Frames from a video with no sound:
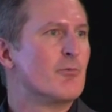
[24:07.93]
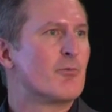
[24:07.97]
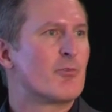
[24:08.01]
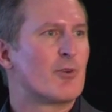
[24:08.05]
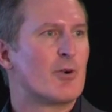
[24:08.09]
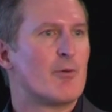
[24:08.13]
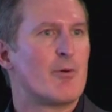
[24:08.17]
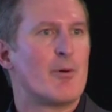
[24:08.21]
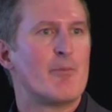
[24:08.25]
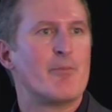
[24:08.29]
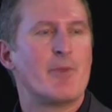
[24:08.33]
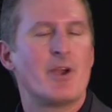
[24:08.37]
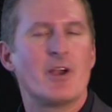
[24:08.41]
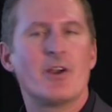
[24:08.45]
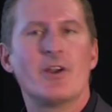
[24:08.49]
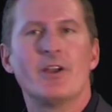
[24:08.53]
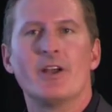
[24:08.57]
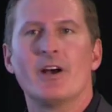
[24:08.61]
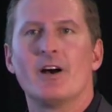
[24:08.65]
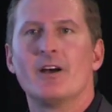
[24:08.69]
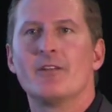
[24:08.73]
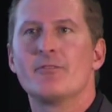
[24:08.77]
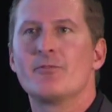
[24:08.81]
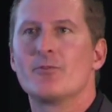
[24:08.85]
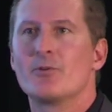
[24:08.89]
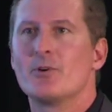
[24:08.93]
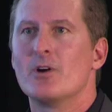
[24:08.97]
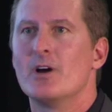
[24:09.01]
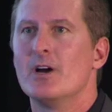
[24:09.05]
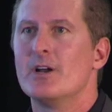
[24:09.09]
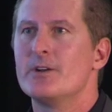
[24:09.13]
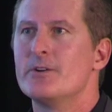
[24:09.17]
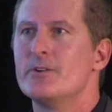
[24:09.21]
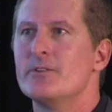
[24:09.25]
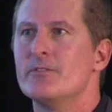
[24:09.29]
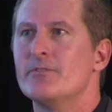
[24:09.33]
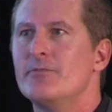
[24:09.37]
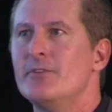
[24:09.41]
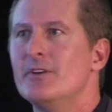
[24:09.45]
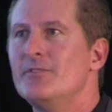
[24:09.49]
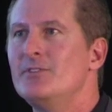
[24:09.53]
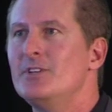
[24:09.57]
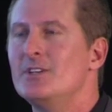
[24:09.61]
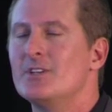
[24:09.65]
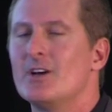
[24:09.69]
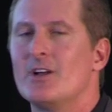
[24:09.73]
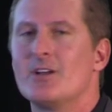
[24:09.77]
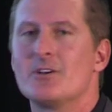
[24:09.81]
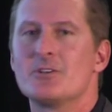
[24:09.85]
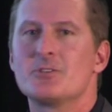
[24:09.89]
from a Marriott for
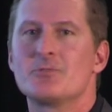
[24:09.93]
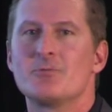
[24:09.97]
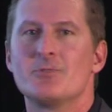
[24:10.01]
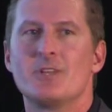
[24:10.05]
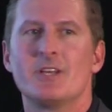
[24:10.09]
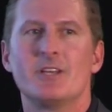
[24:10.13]
$150 when